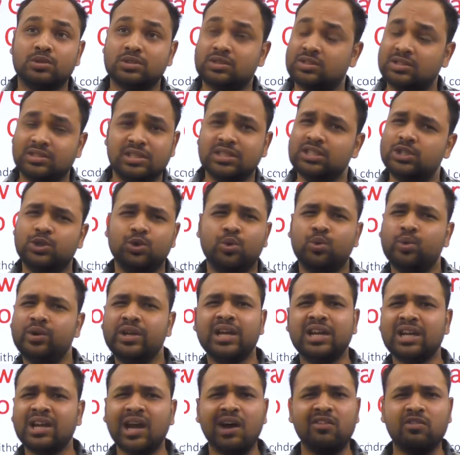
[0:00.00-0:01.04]
the
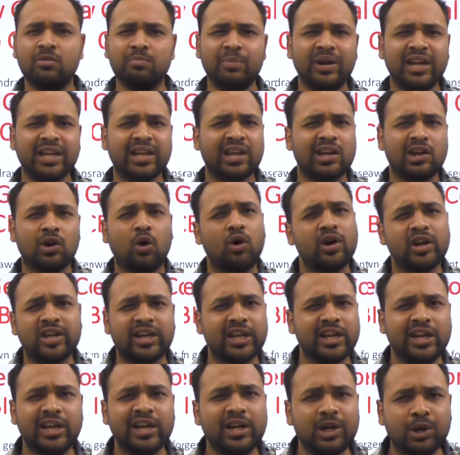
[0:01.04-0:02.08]
union government cannot
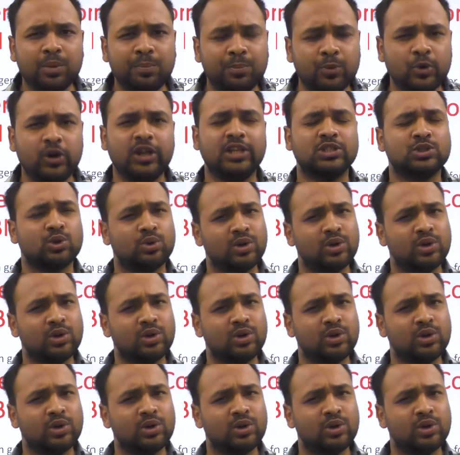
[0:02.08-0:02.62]
create a police.